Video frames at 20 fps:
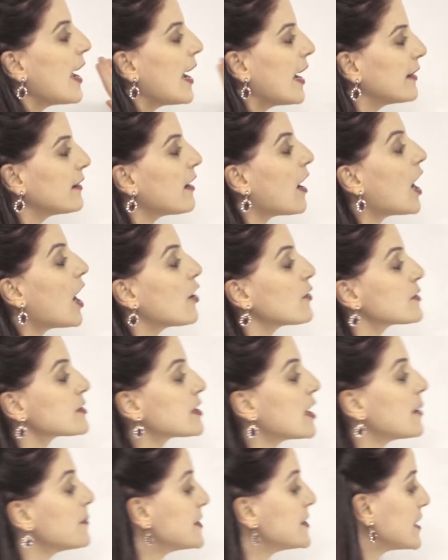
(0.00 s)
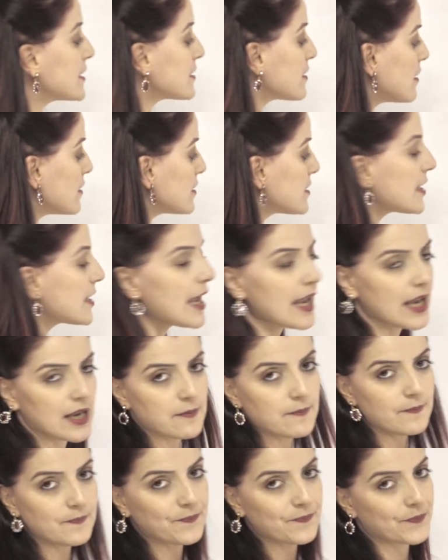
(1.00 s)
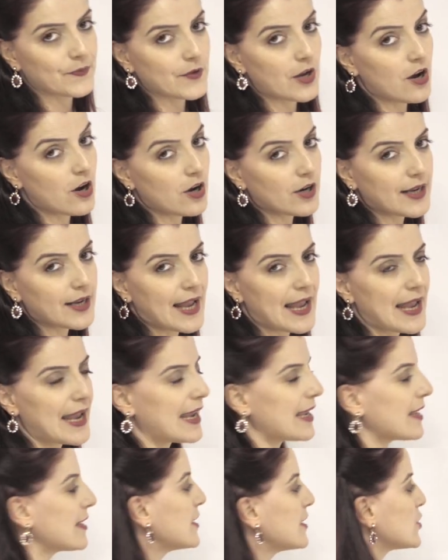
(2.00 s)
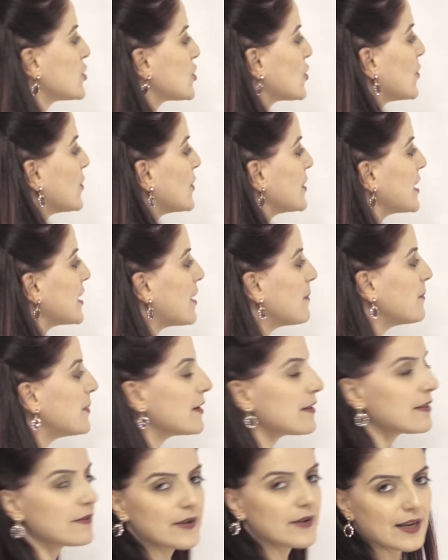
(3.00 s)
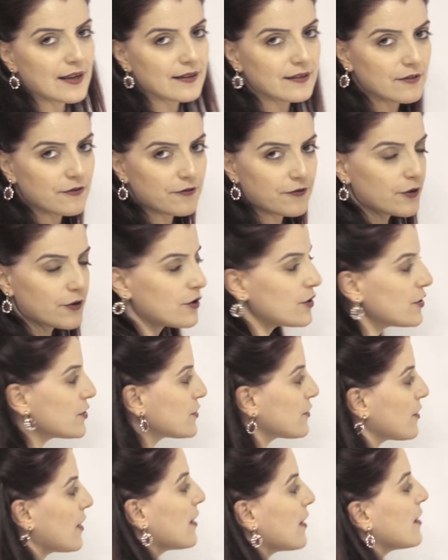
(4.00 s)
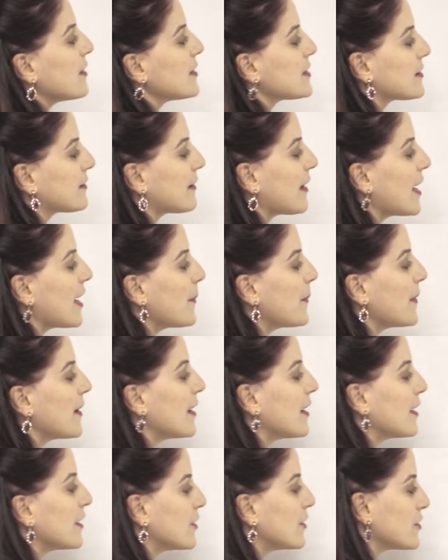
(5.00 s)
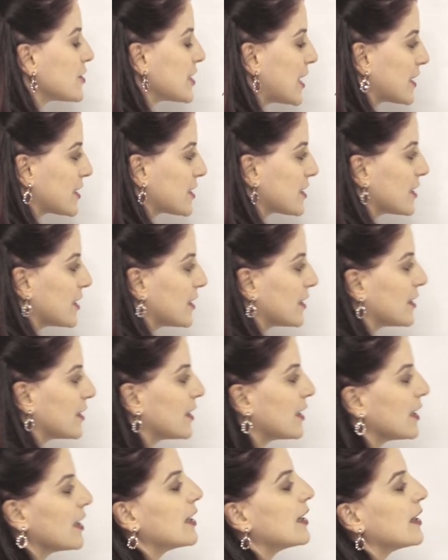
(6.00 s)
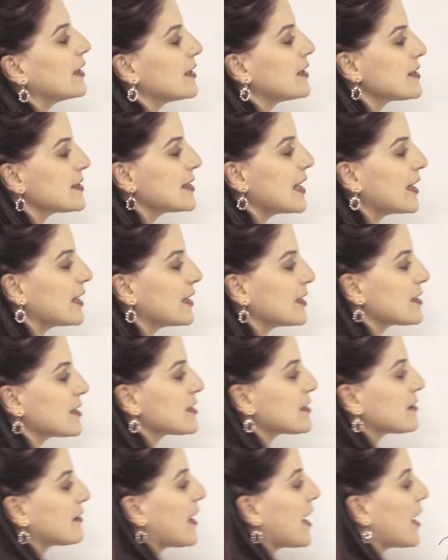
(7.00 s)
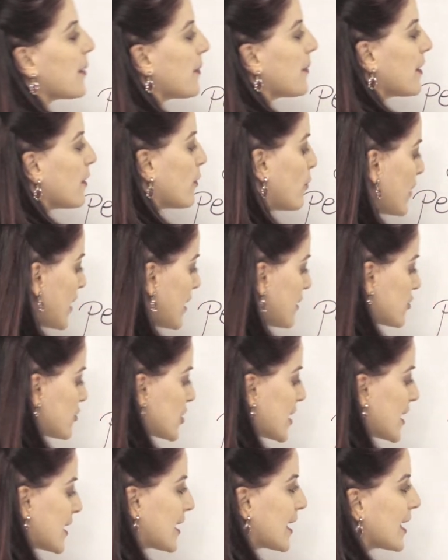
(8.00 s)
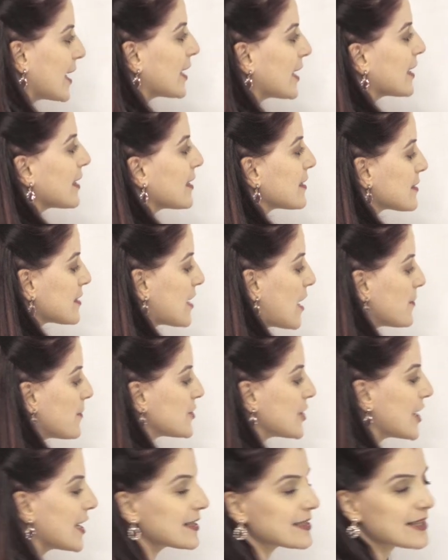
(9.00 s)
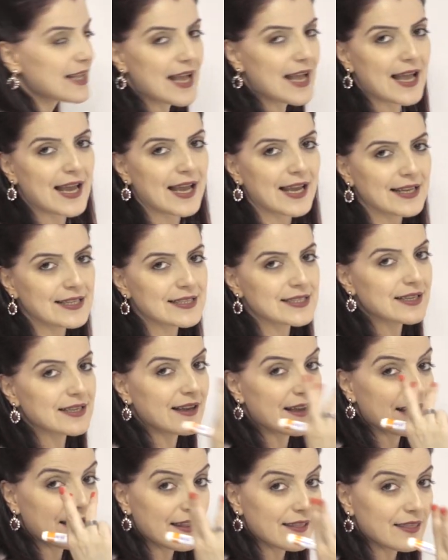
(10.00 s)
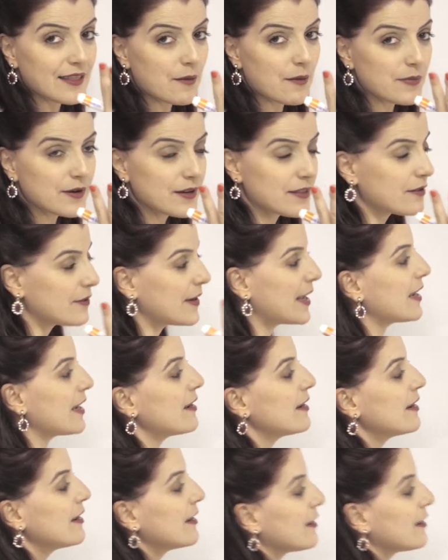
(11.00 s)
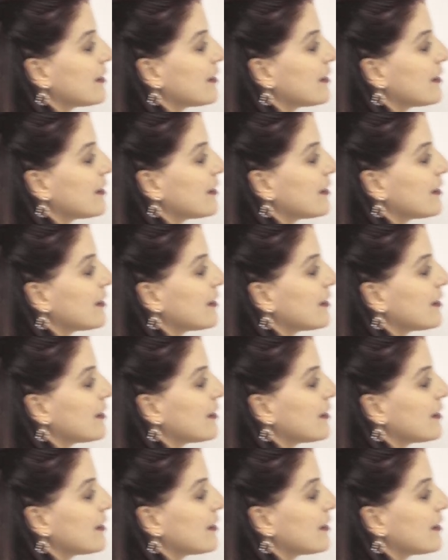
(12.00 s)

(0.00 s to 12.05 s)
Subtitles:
And our subjects are same. Okay, so number 3, the first step, conjunction. The second step, we are checking subjects, and number 3,